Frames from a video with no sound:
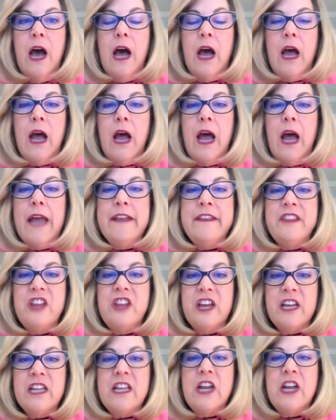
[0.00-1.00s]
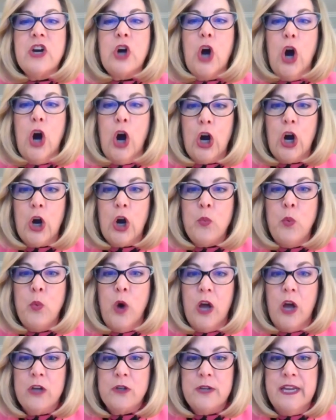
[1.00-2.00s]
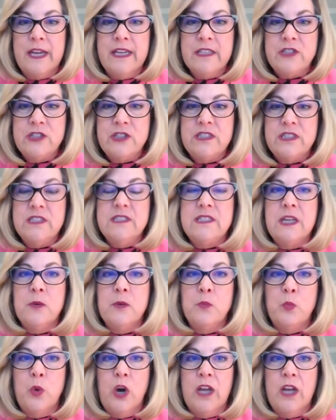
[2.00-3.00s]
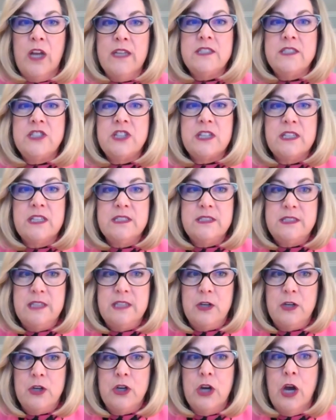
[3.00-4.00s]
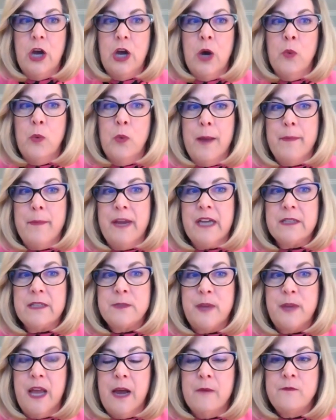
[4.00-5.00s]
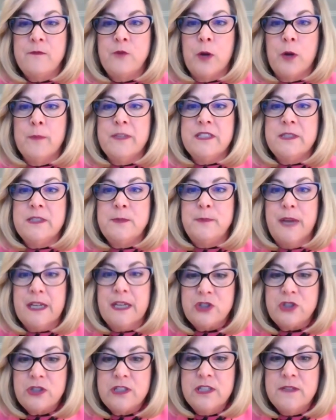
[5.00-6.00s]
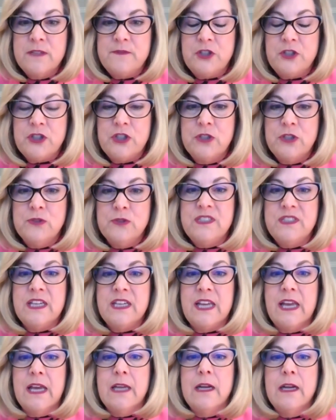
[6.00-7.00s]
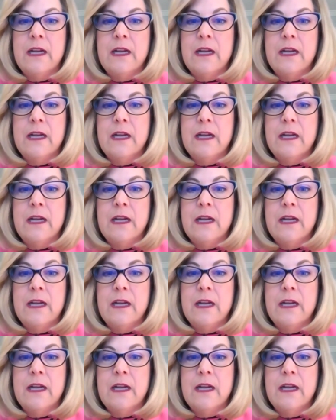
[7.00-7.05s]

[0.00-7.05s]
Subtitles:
I think there are water agencies that want to consider a WebEx platform, especially if you're using it